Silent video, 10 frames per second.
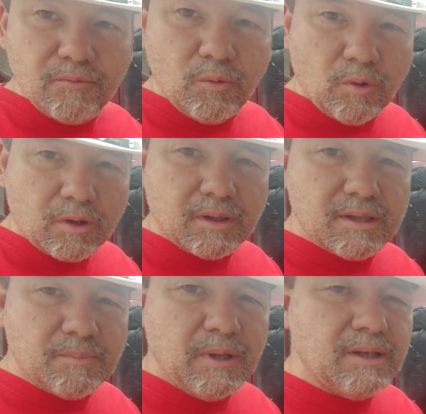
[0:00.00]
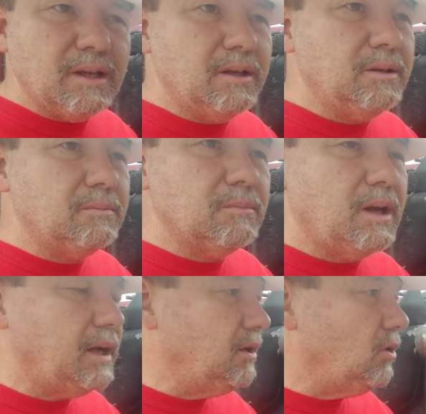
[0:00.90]
of the work that's been done.
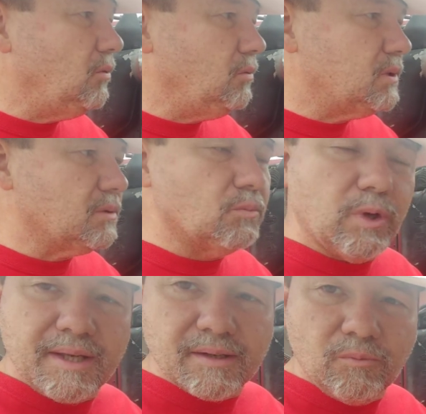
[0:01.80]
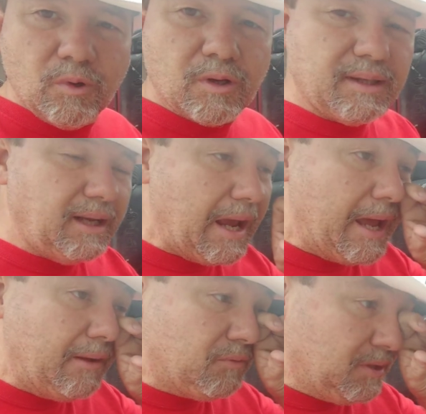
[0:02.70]
I know some recent work that
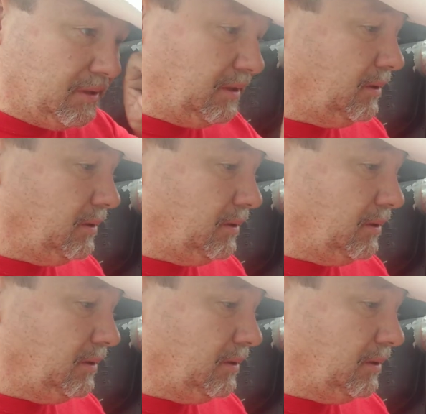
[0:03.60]
I've done.